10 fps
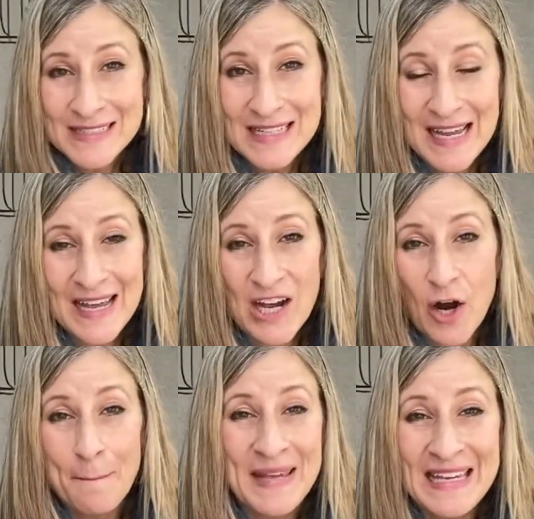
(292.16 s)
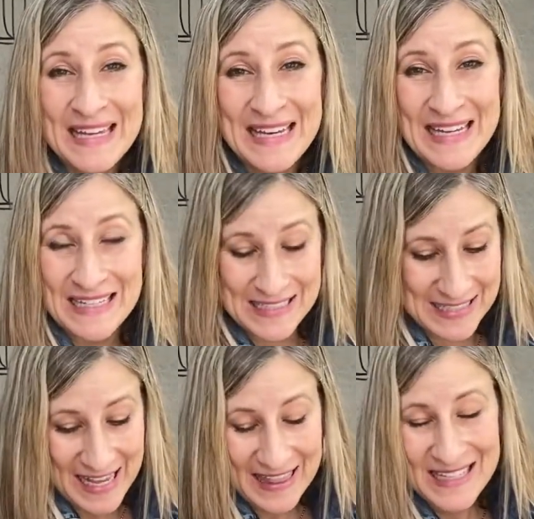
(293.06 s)
today are peonies,
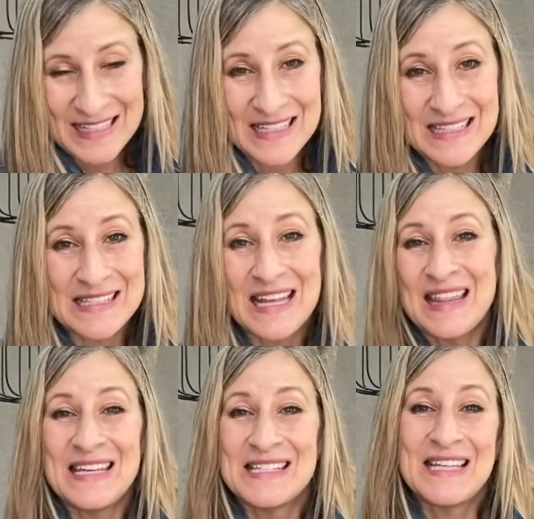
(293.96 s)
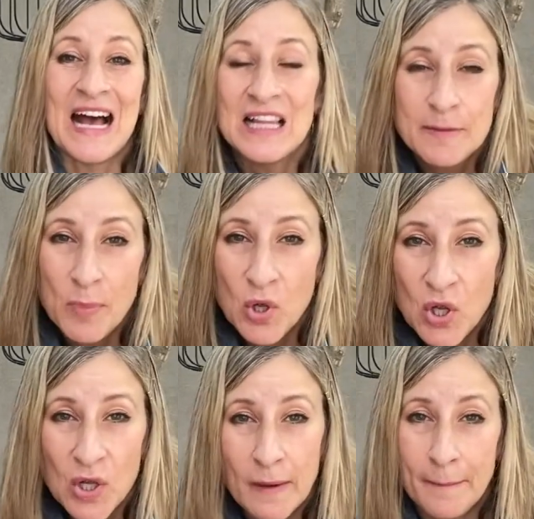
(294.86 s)
and this is the salad
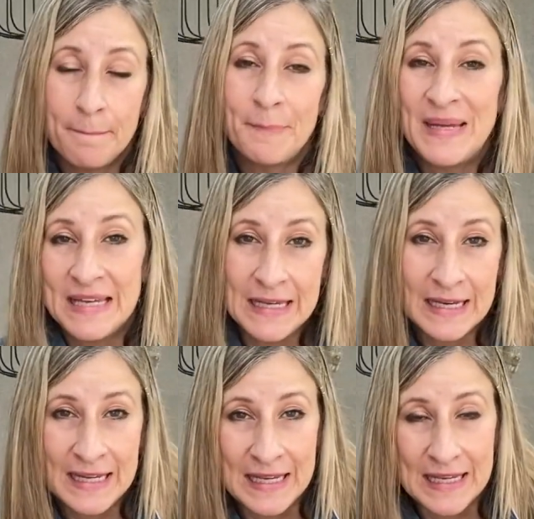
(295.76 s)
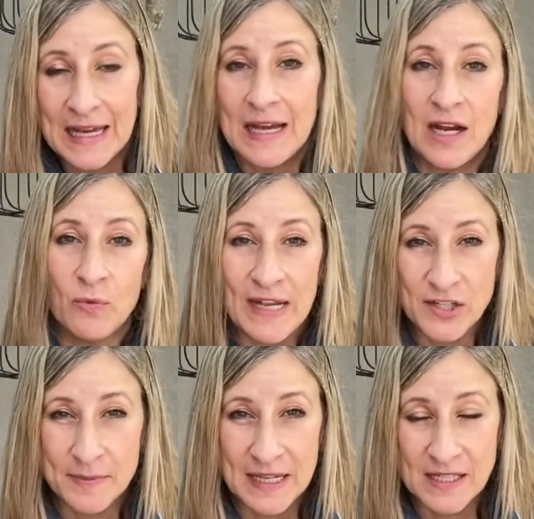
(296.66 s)
bowl peony
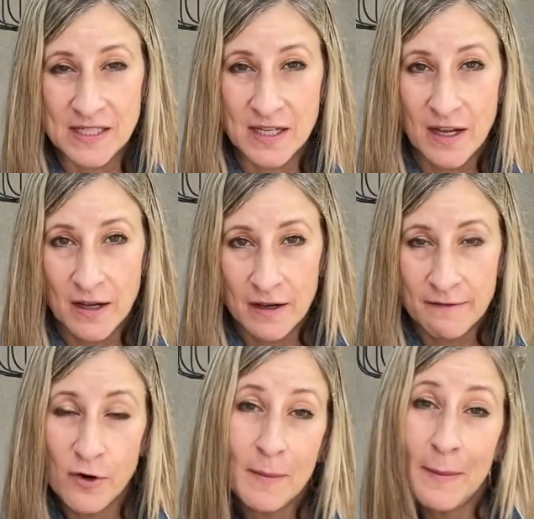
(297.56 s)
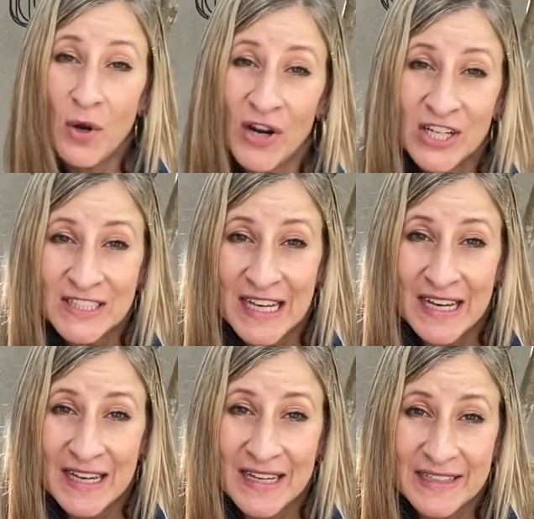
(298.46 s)
arrangement for Memorial
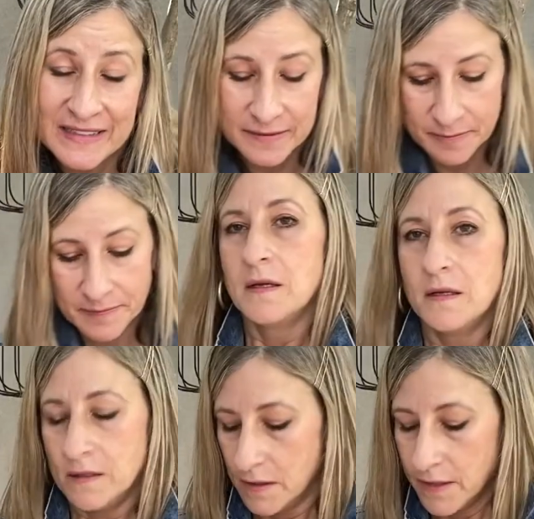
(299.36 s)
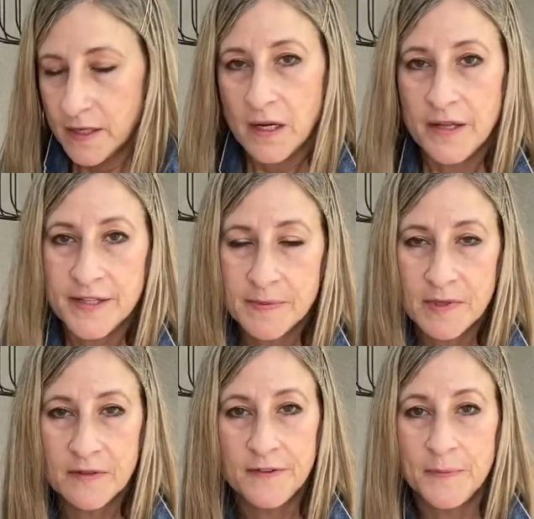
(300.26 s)
Day. Look at all these
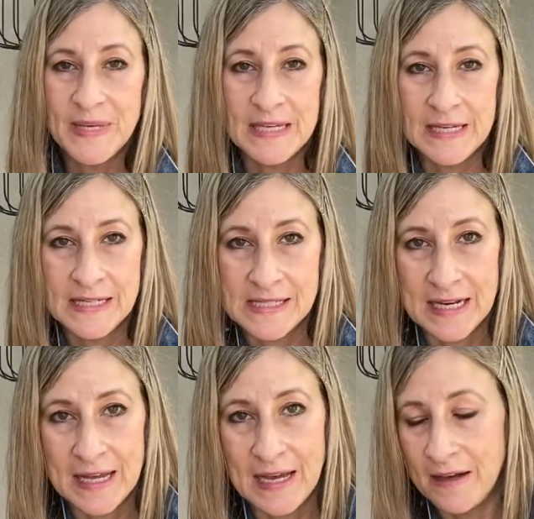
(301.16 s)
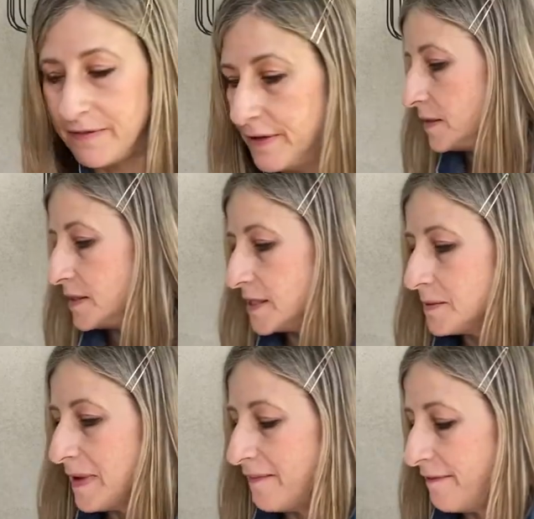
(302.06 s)
beautiful peonies that I have. This is
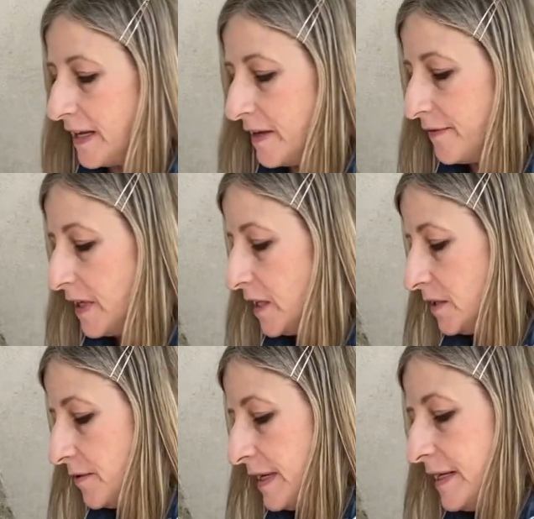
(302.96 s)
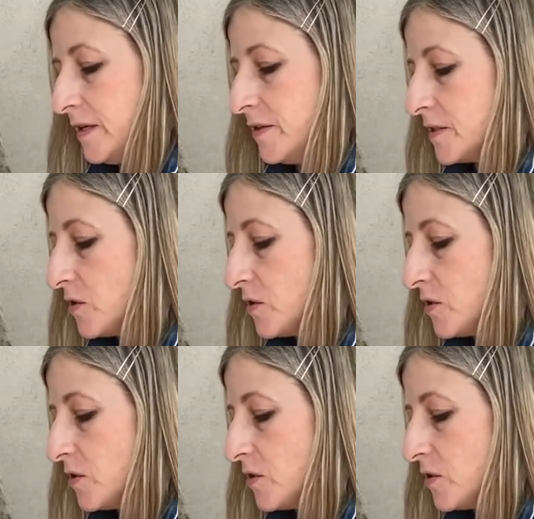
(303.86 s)
my fave color right here, this